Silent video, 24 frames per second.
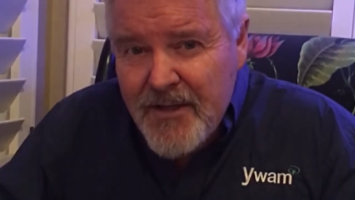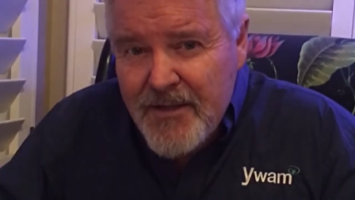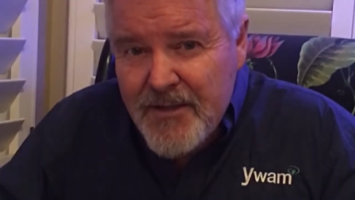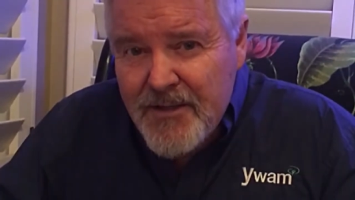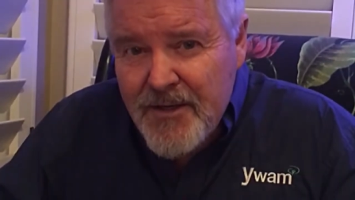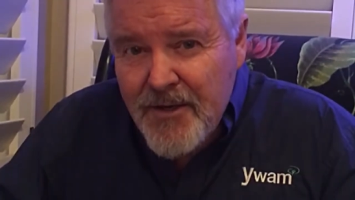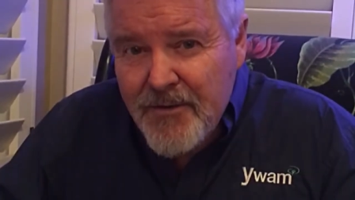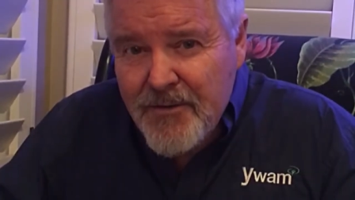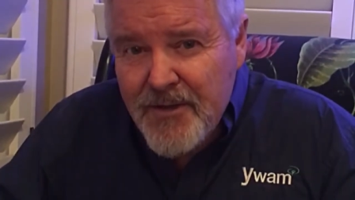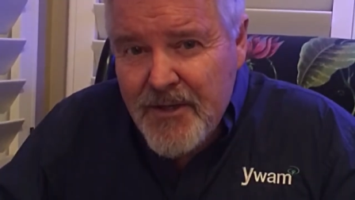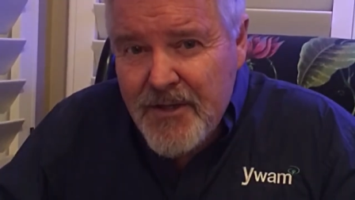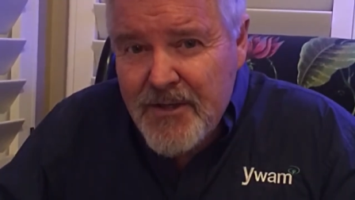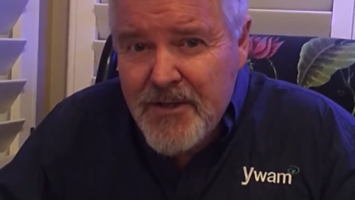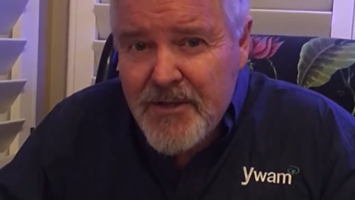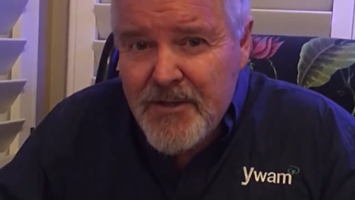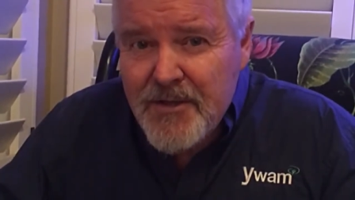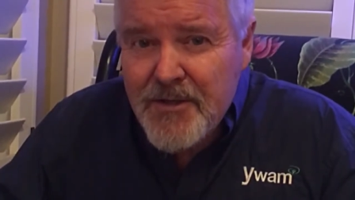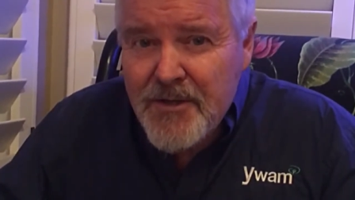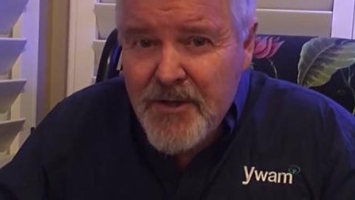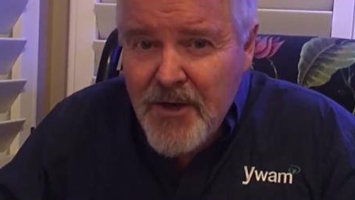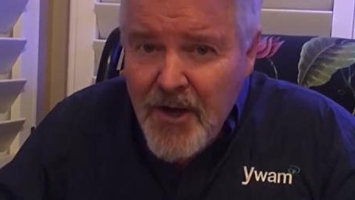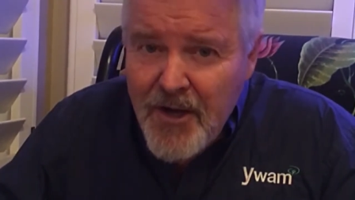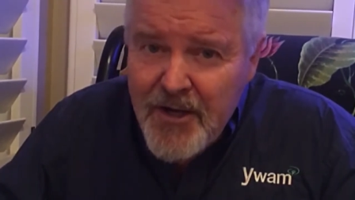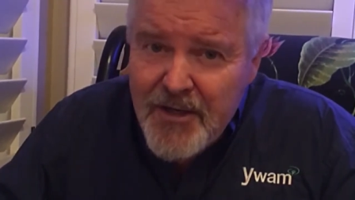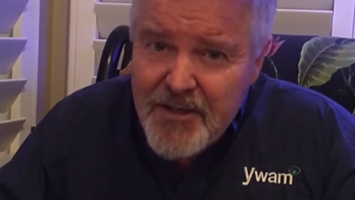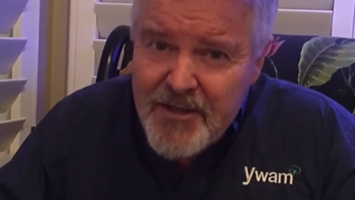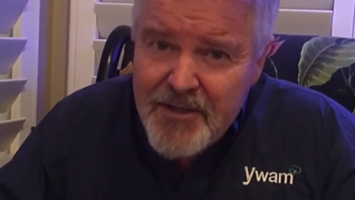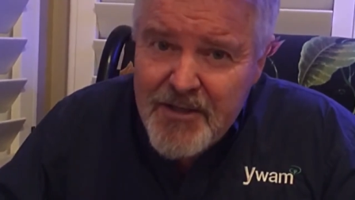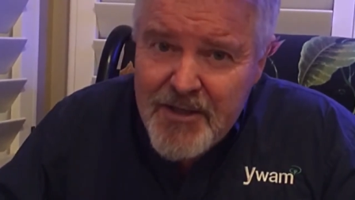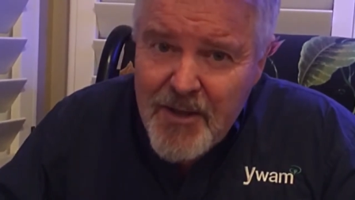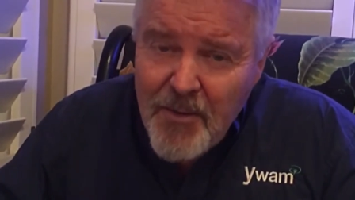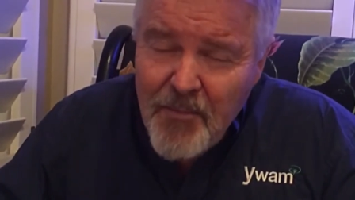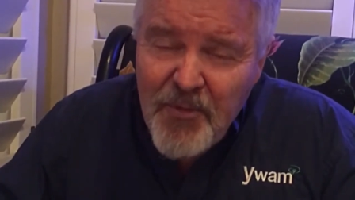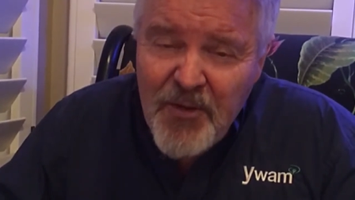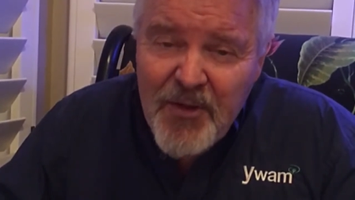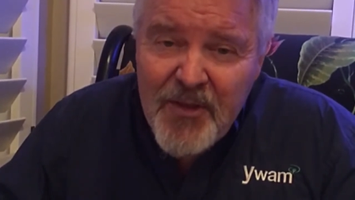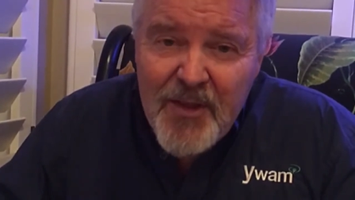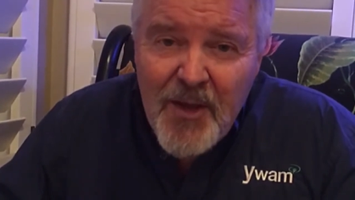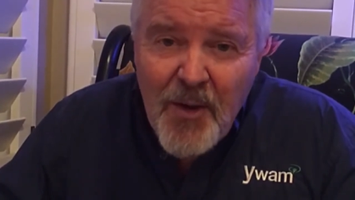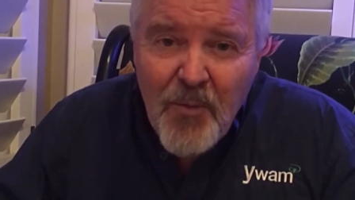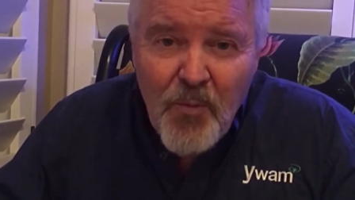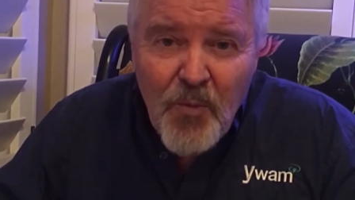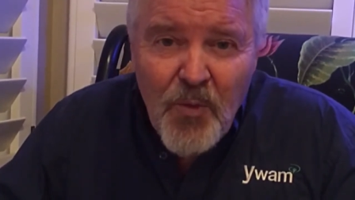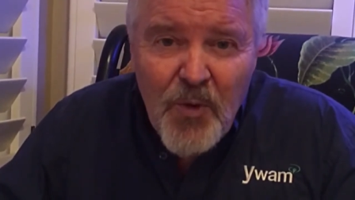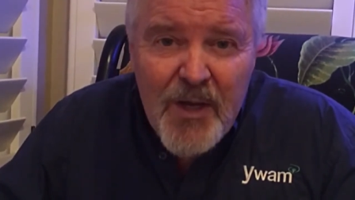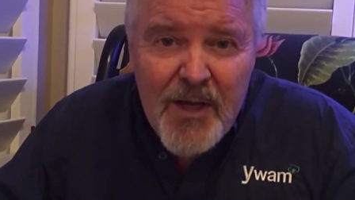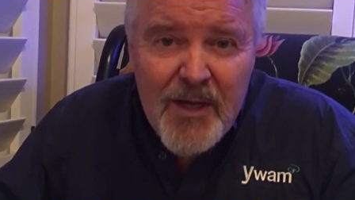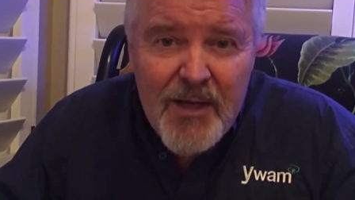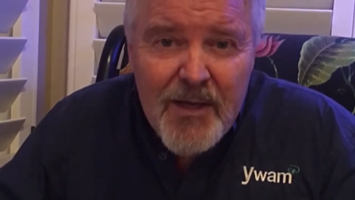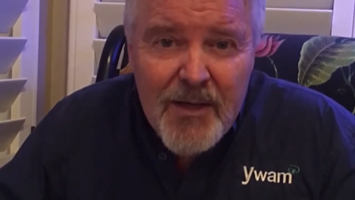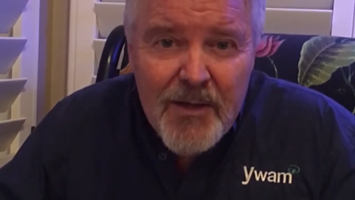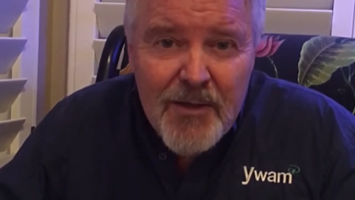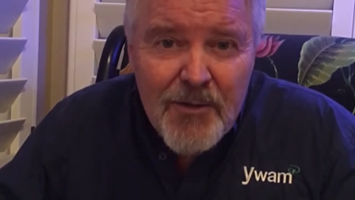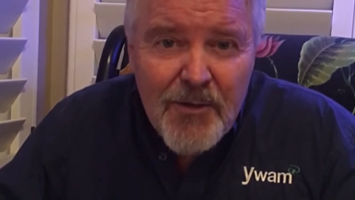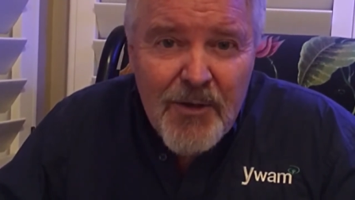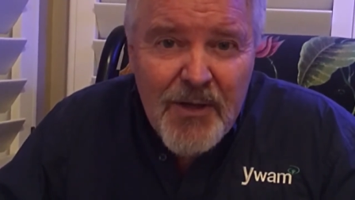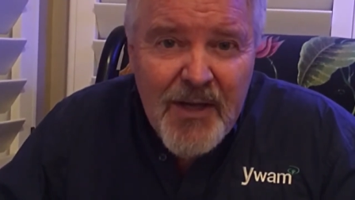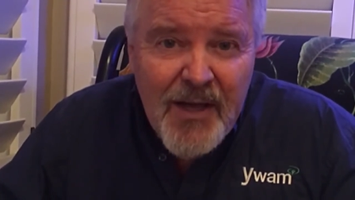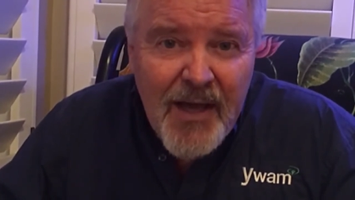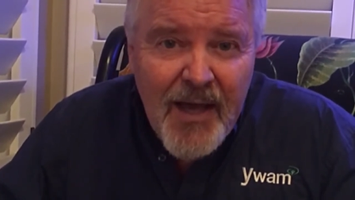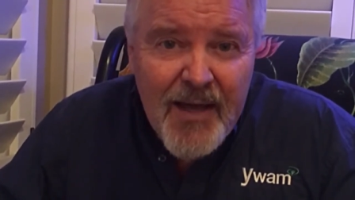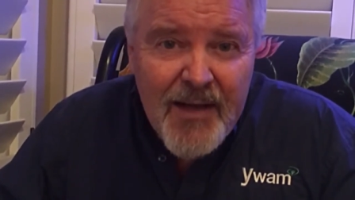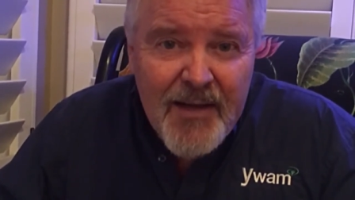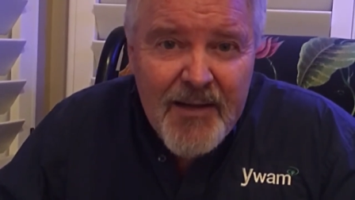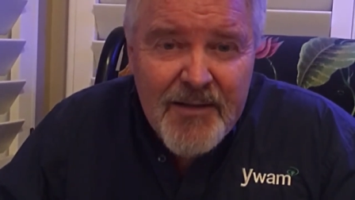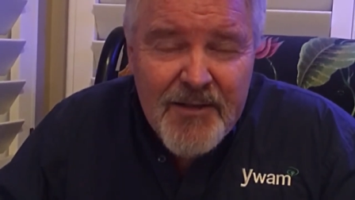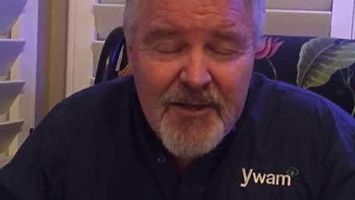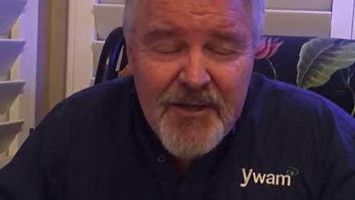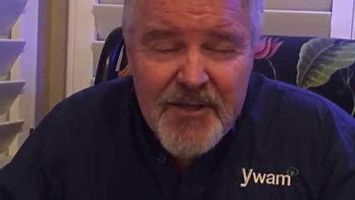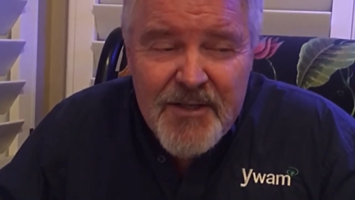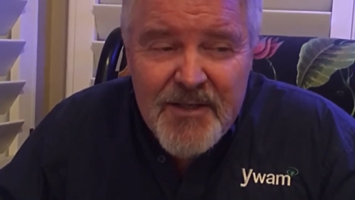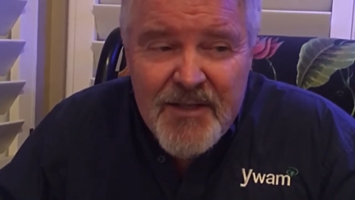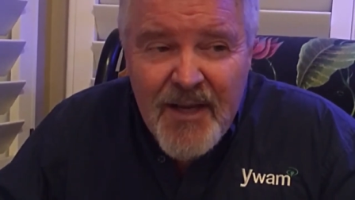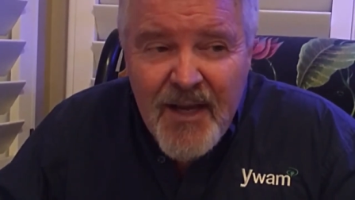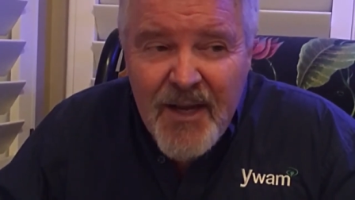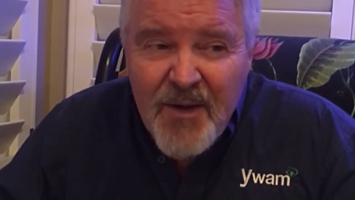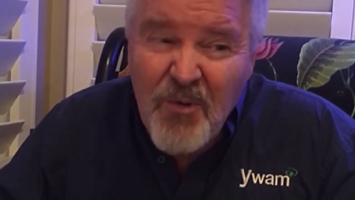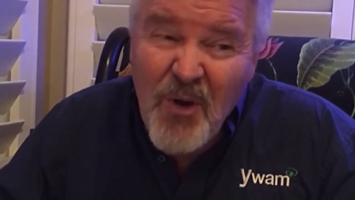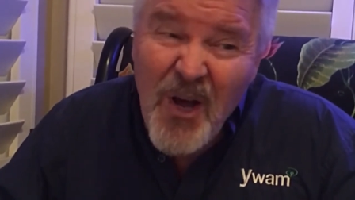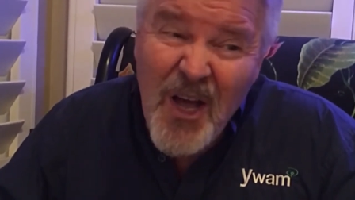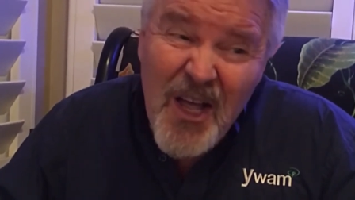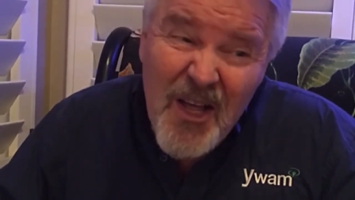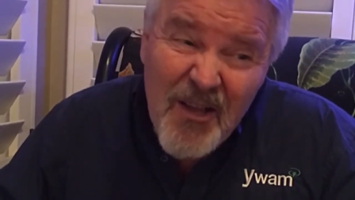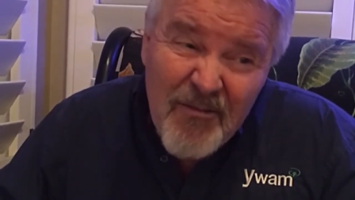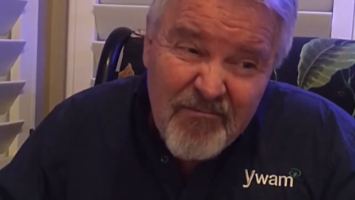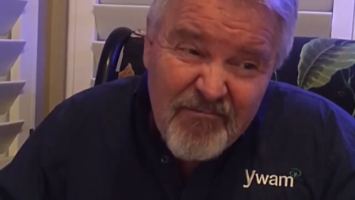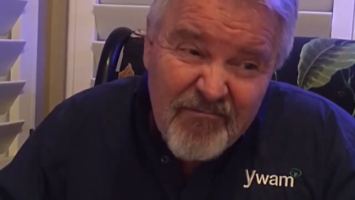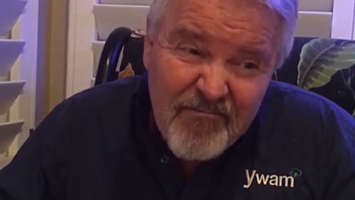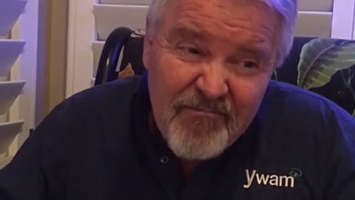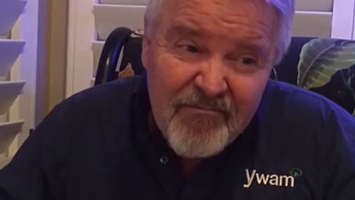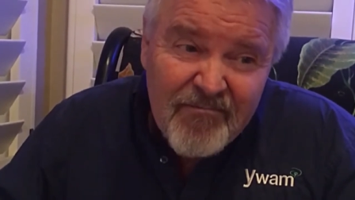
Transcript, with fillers: So this is not something that we look at and just say, well,